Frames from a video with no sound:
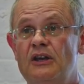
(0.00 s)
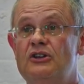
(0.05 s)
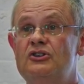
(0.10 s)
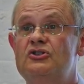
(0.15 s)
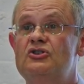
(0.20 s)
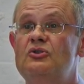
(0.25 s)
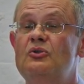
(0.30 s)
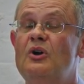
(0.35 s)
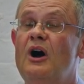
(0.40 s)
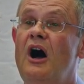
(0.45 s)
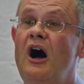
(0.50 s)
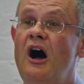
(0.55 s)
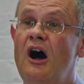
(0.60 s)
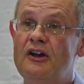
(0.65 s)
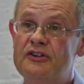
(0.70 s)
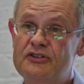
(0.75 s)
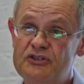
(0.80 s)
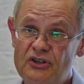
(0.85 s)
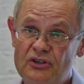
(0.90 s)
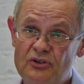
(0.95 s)
to
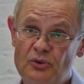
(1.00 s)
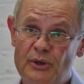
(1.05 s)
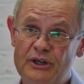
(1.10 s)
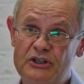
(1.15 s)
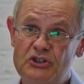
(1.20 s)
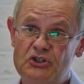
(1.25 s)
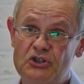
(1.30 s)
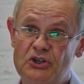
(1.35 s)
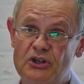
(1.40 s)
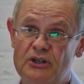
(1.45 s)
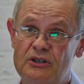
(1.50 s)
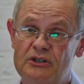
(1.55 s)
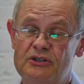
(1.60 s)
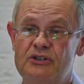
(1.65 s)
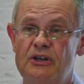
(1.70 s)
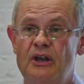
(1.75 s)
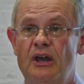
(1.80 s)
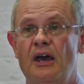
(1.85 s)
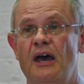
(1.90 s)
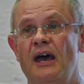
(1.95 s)
ask
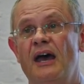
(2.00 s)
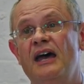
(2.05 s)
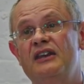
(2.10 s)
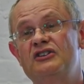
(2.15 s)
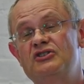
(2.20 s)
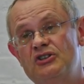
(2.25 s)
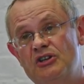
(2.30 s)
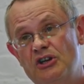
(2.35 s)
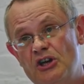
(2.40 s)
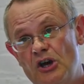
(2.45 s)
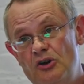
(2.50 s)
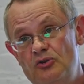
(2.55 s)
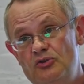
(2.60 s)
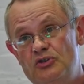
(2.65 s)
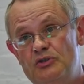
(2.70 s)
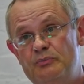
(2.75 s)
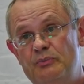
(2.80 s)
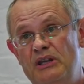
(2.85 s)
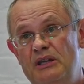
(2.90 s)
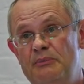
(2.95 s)
questions, to
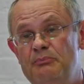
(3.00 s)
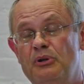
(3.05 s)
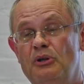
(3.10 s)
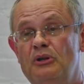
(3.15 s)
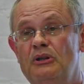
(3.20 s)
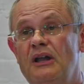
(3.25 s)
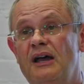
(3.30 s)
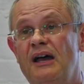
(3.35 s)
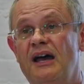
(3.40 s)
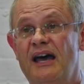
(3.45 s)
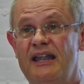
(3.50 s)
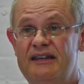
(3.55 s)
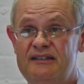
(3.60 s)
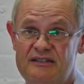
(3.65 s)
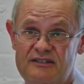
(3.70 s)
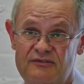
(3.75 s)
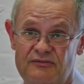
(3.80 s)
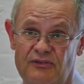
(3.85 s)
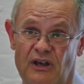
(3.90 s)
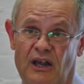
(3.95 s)
coach people and
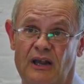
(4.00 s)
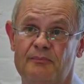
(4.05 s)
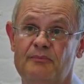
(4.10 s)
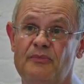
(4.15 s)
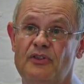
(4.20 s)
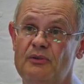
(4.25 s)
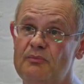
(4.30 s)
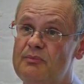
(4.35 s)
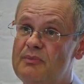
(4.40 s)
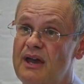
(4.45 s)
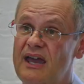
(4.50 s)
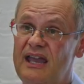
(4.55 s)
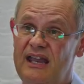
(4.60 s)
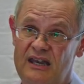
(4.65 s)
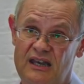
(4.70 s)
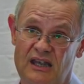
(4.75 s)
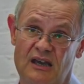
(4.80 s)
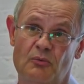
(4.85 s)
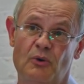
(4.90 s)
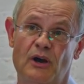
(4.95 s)
develop them
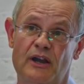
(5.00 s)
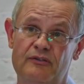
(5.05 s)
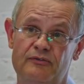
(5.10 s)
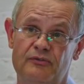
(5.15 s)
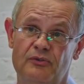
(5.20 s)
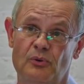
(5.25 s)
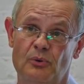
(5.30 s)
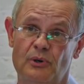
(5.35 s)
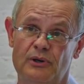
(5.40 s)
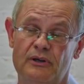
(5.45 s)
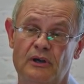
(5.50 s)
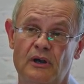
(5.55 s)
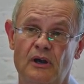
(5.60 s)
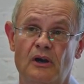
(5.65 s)
in their way forward.